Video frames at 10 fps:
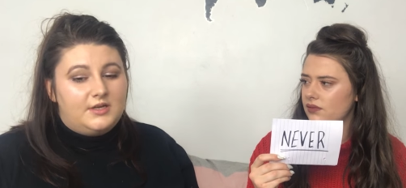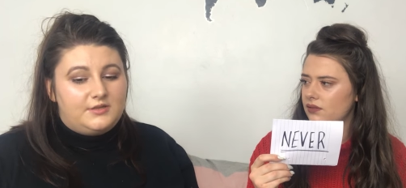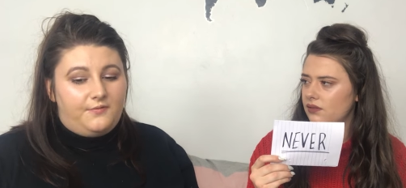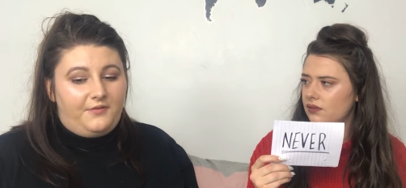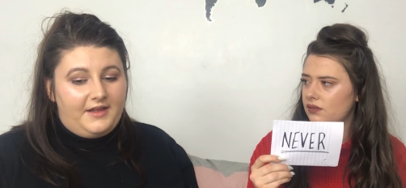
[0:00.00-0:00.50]

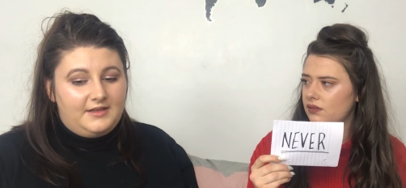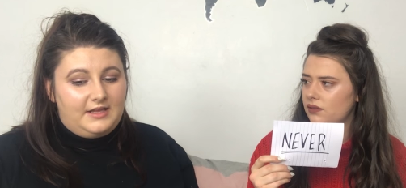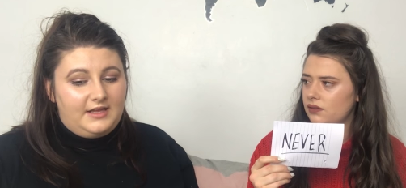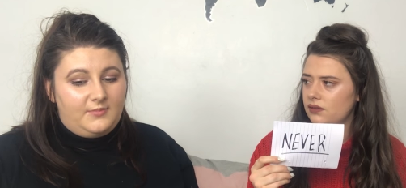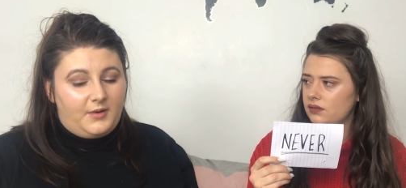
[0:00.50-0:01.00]
Speaker 1: much
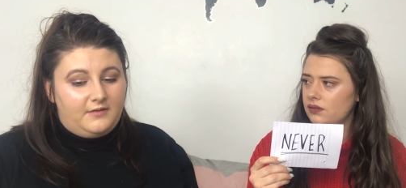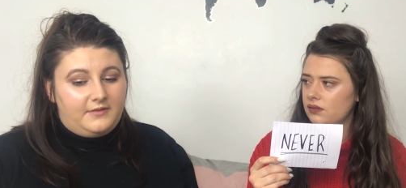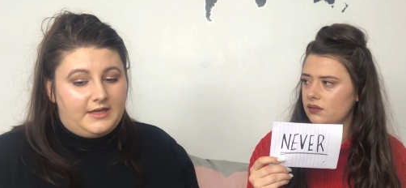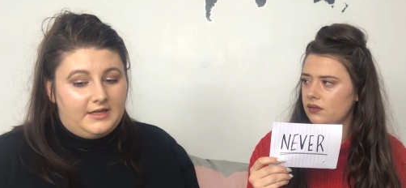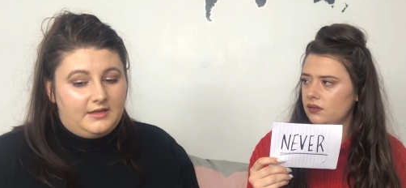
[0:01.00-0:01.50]
fainted, but I've
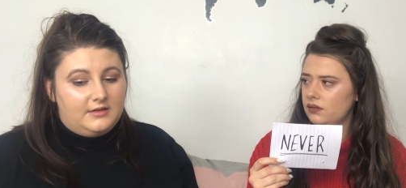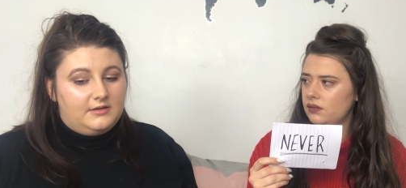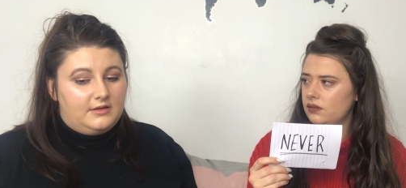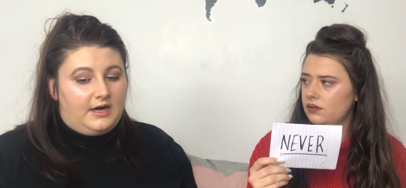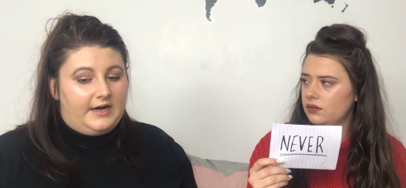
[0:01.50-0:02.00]
like
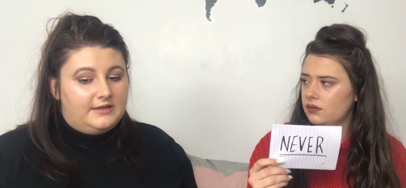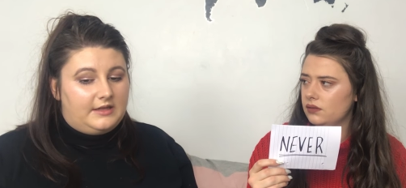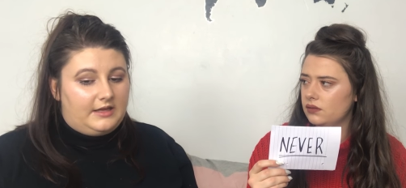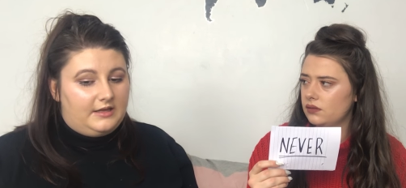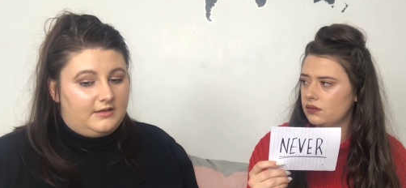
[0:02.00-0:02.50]
had
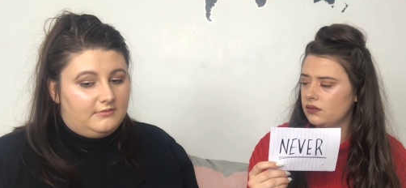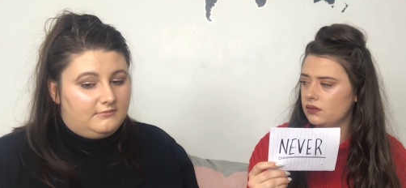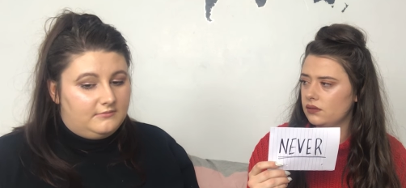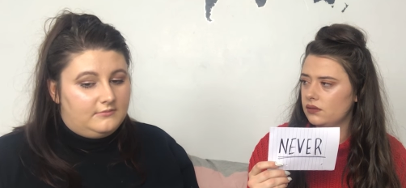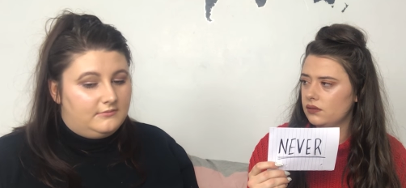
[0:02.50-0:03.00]
like
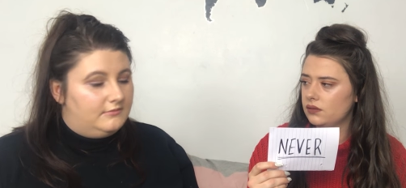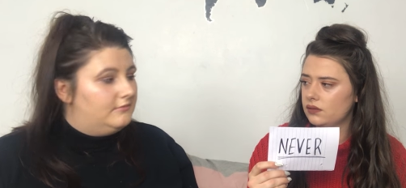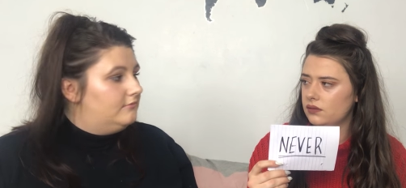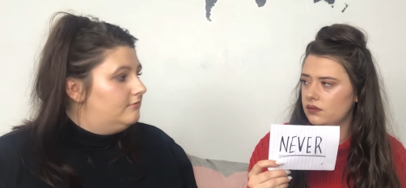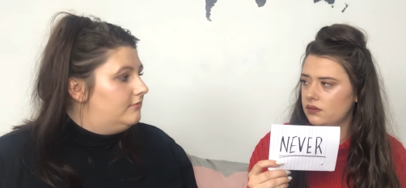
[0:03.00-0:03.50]

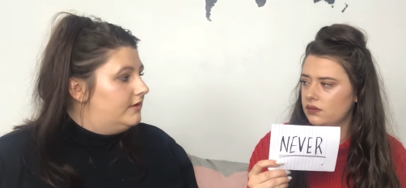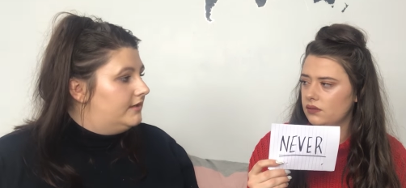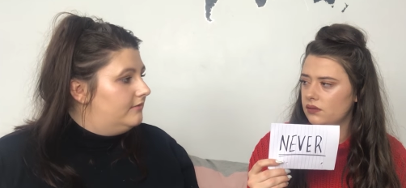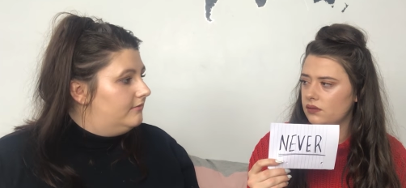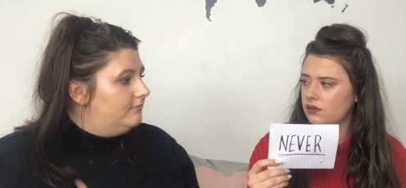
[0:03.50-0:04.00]

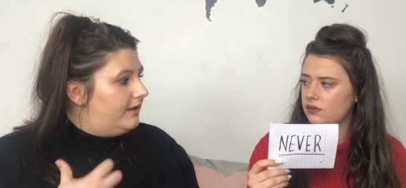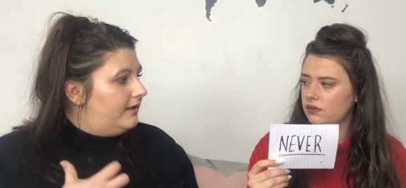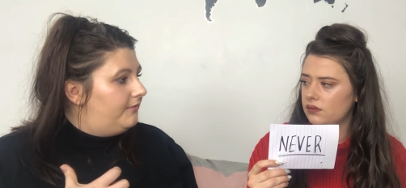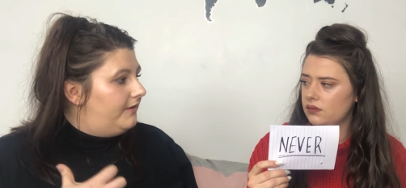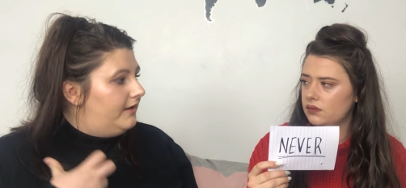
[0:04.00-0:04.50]
an, like
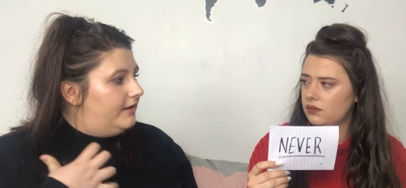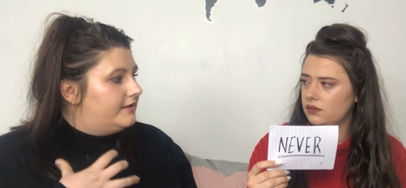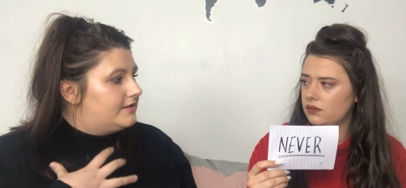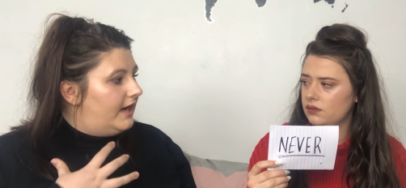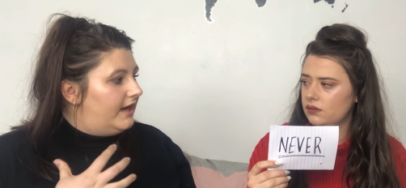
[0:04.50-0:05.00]
felt an
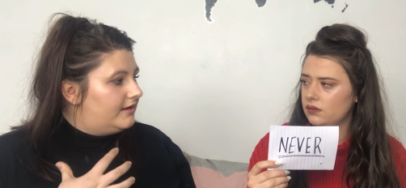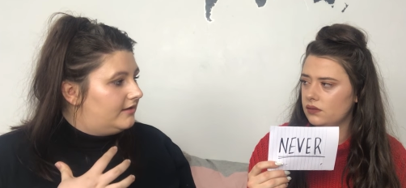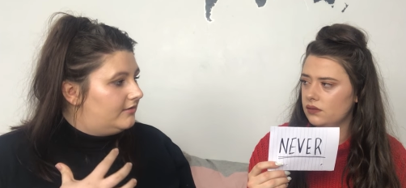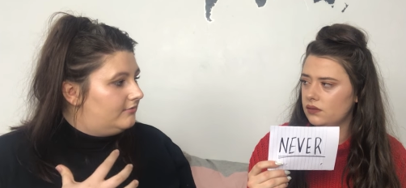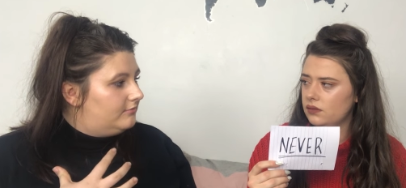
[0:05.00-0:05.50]
attack.
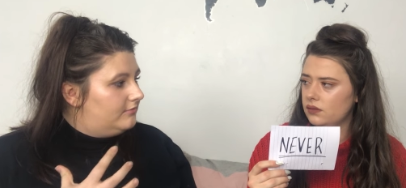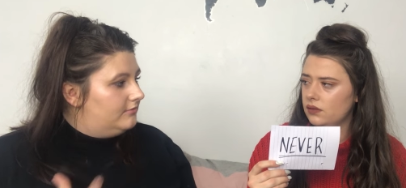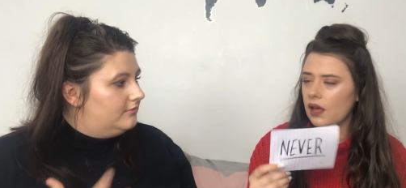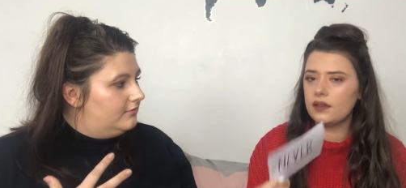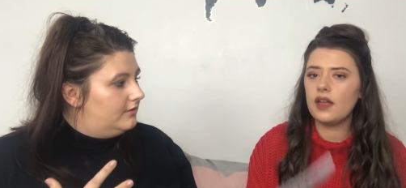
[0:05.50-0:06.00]

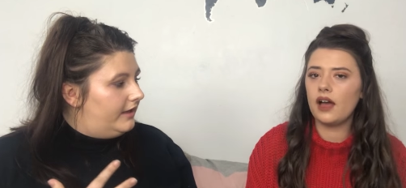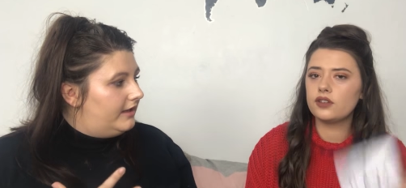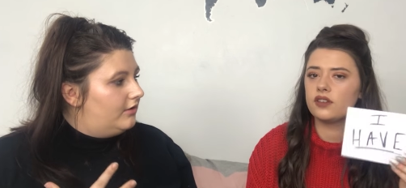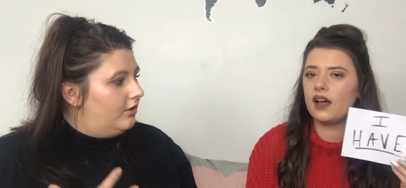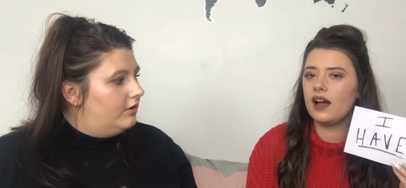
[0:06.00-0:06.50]
Speaker 2: Yeah, I
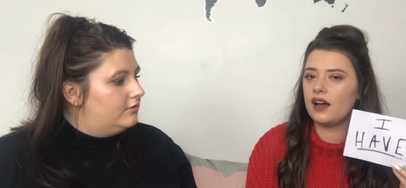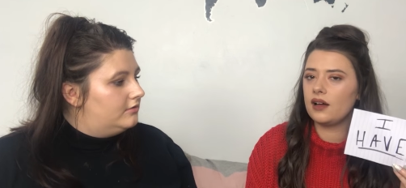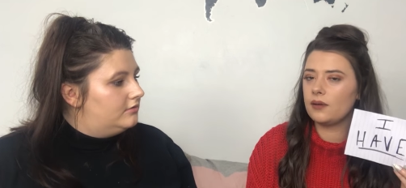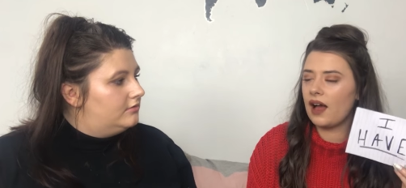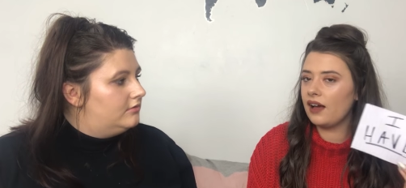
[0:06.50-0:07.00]
do
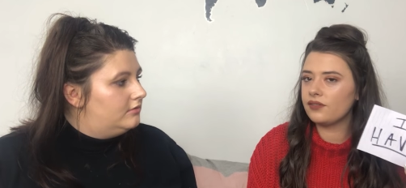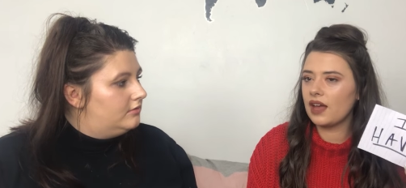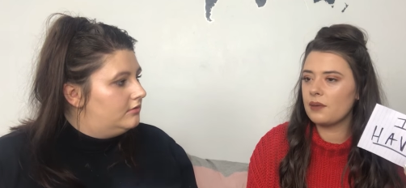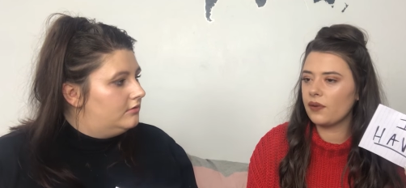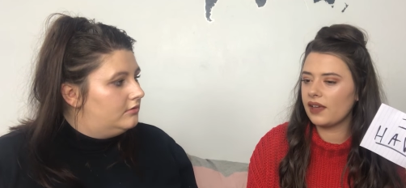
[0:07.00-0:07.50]
that. I have
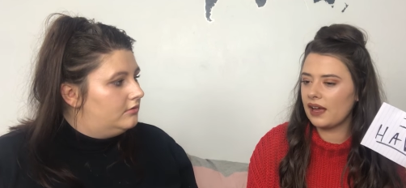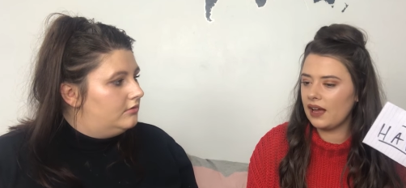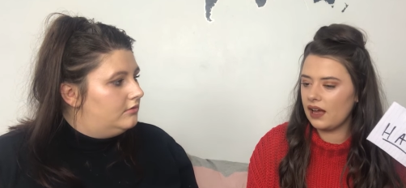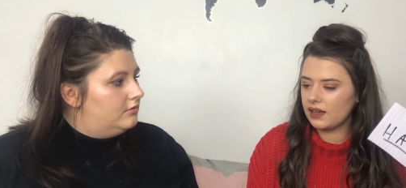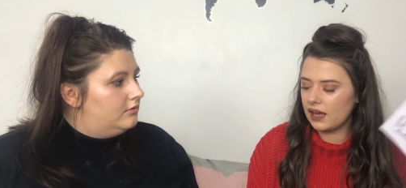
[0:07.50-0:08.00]
that, but like
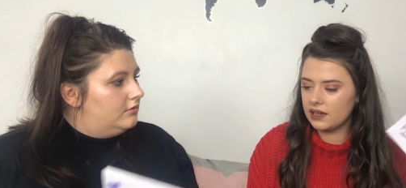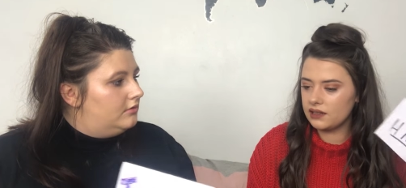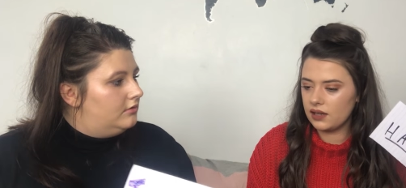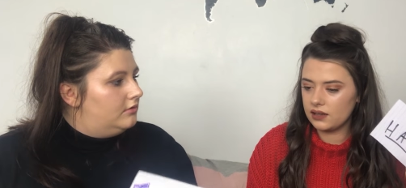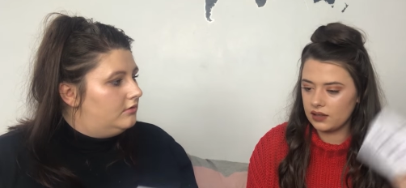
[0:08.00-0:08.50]
I, I
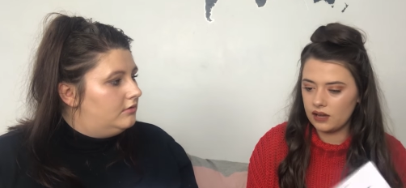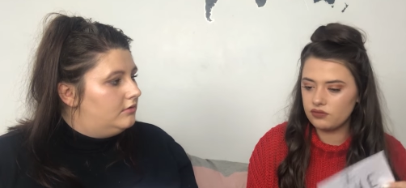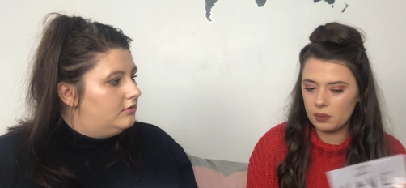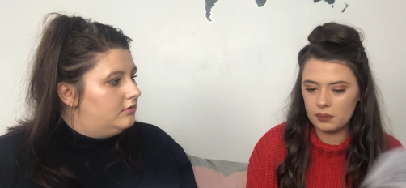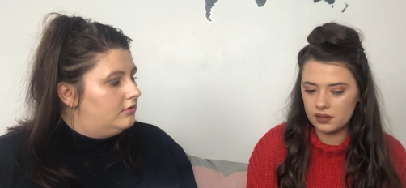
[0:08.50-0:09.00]
can't I
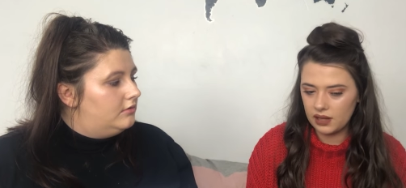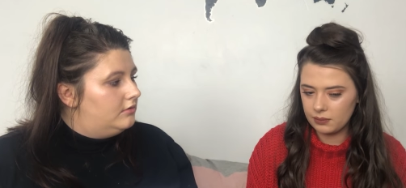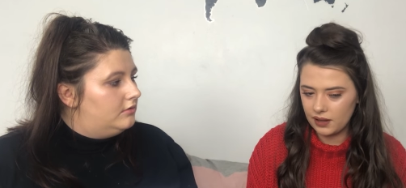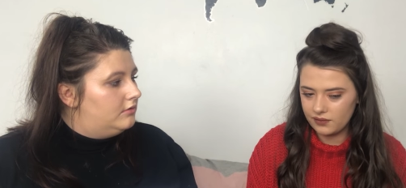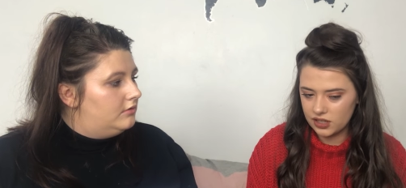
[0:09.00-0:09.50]
can't remember the
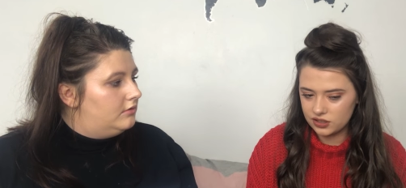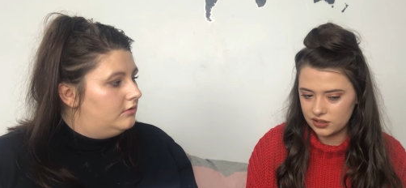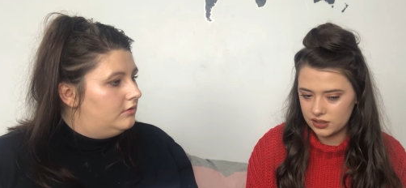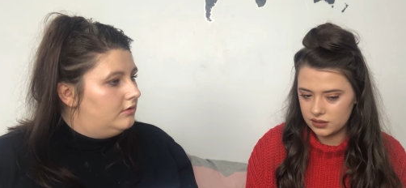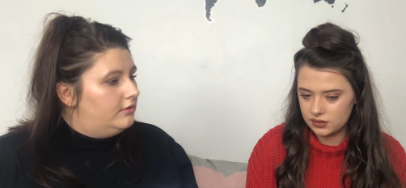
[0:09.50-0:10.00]
time that I've
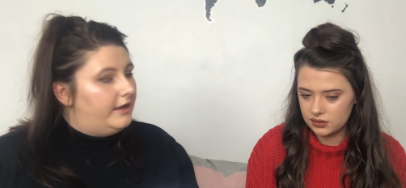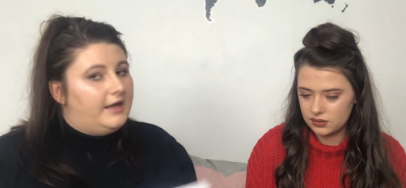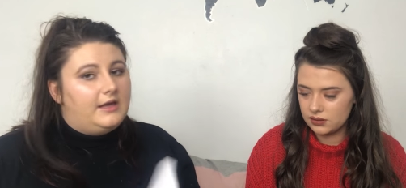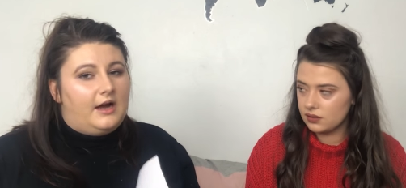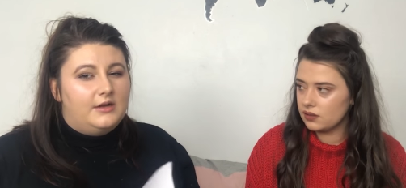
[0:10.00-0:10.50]
actually
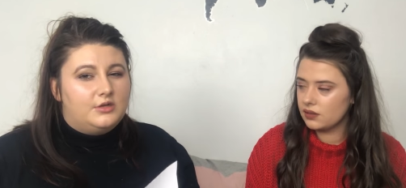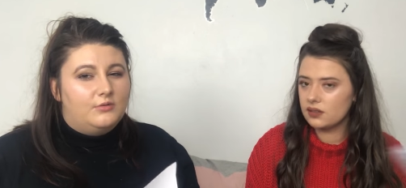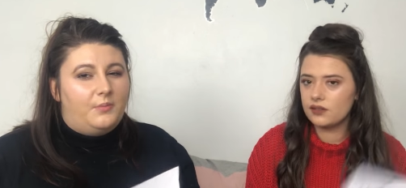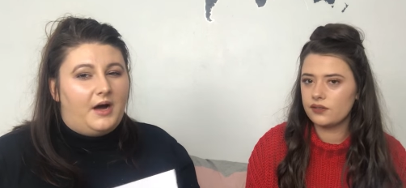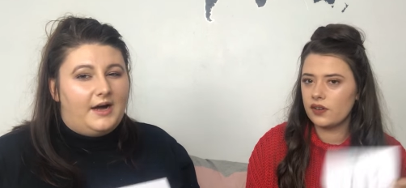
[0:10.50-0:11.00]
like
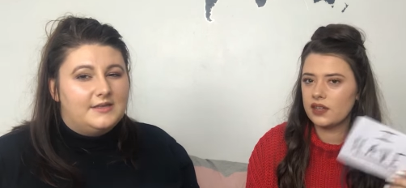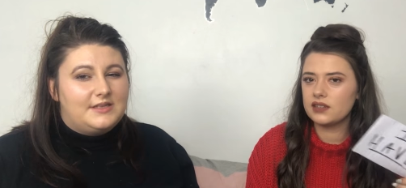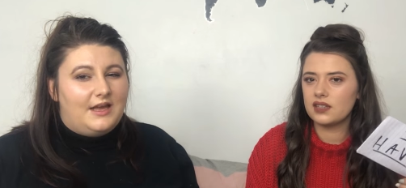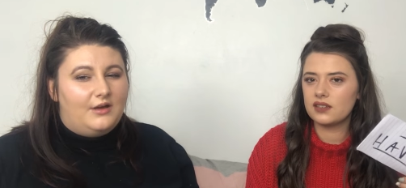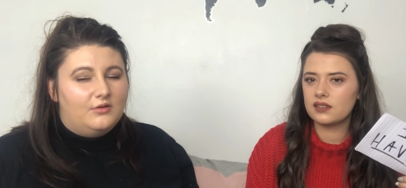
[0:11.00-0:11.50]
actual passed
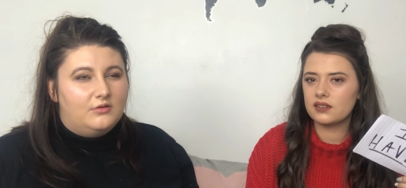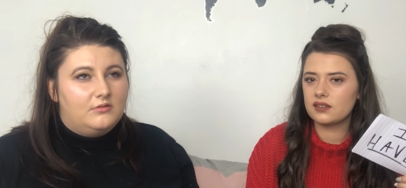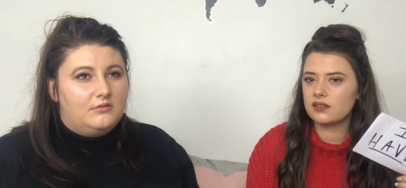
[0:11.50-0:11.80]
fainted. out.